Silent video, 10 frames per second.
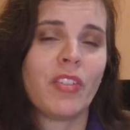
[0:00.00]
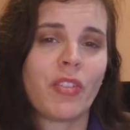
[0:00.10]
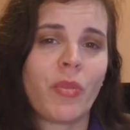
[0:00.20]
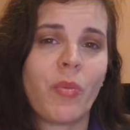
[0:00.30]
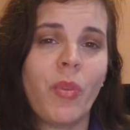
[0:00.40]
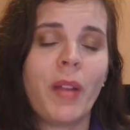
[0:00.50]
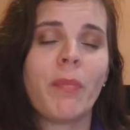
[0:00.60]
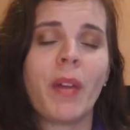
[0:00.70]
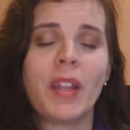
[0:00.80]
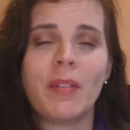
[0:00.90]
sure what
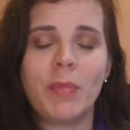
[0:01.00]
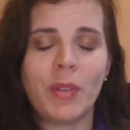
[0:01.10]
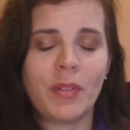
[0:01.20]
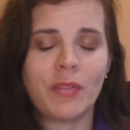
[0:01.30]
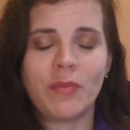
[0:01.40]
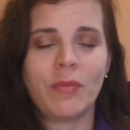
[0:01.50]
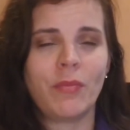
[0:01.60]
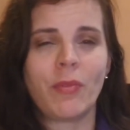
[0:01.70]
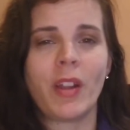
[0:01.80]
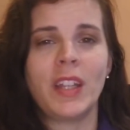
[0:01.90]
might have been
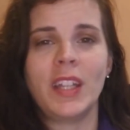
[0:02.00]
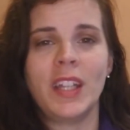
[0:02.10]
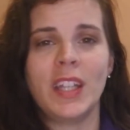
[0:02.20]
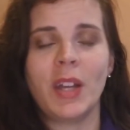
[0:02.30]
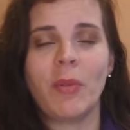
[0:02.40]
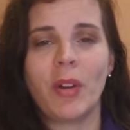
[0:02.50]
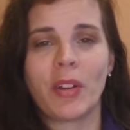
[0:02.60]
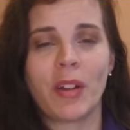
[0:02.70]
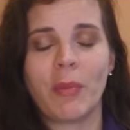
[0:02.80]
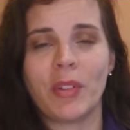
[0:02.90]
running in that
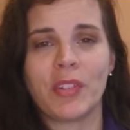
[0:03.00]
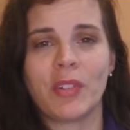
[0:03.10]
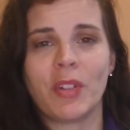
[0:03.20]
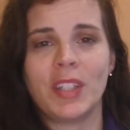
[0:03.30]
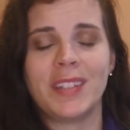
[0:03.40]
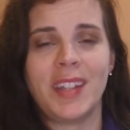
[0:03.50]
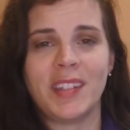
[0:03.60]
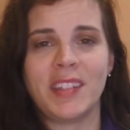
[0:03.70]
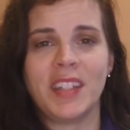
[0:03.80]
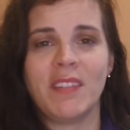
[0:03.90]
water. I wasn't going to
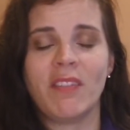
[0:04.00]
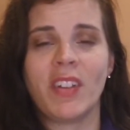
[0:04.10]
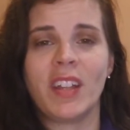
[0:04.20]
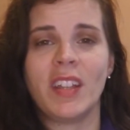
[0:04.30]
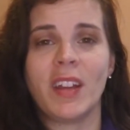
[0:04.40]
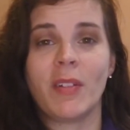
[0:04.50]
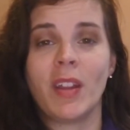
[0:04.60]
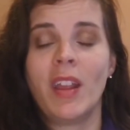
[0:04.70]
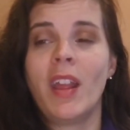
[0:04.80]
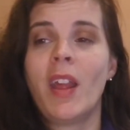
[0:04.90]
test it and find out.
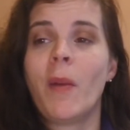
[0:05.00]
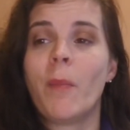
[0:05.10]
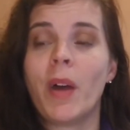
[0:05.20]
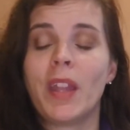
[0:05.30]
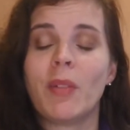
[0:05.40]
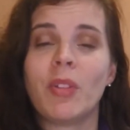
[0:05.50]
But it